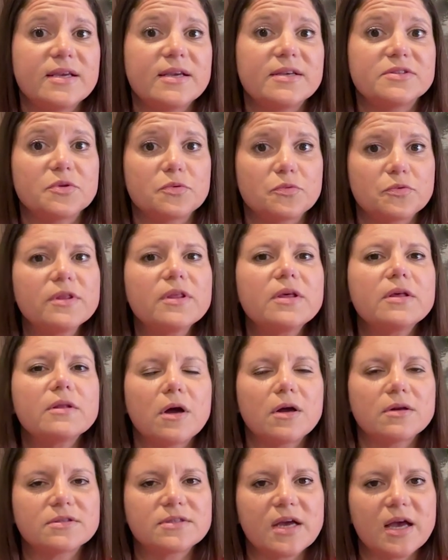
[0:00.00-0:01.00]
takes a really
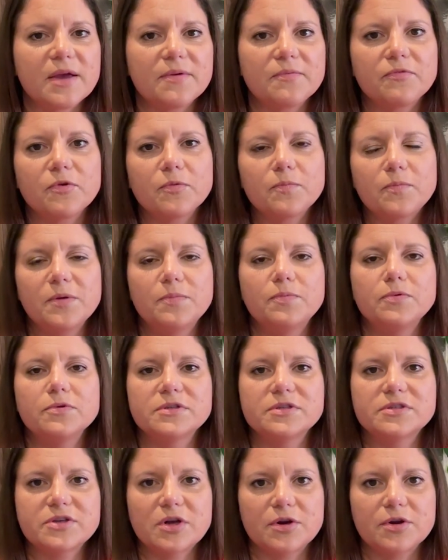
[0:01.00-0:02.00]
long time for people
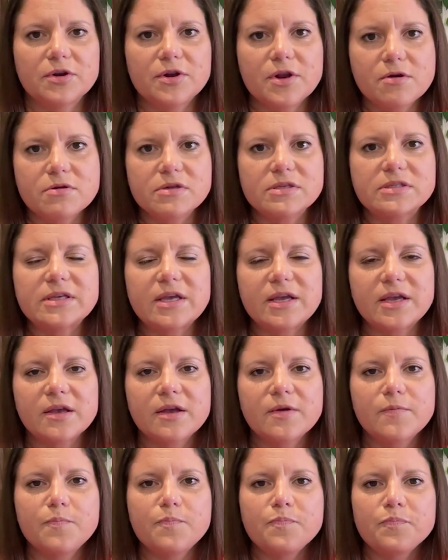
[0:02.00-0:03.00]
to start
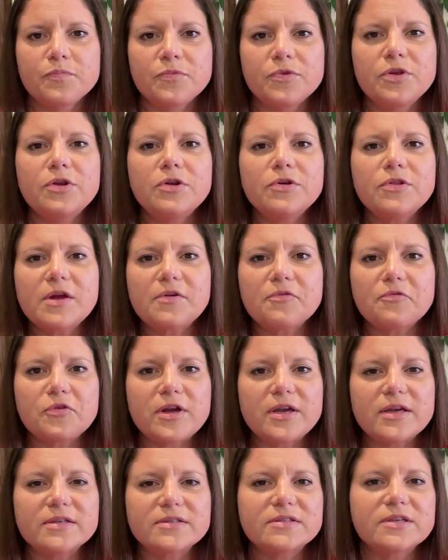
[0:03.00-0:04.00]
noticing. You know that
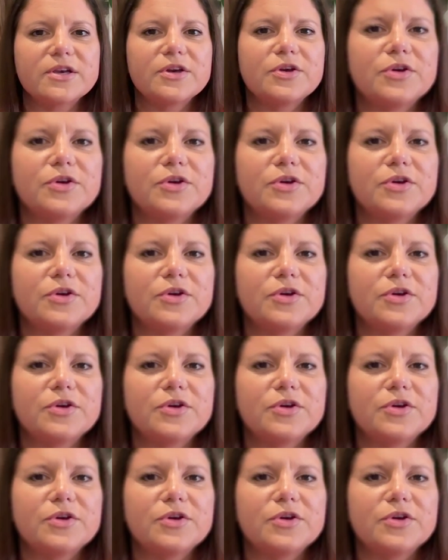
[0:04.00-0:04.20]
phrase,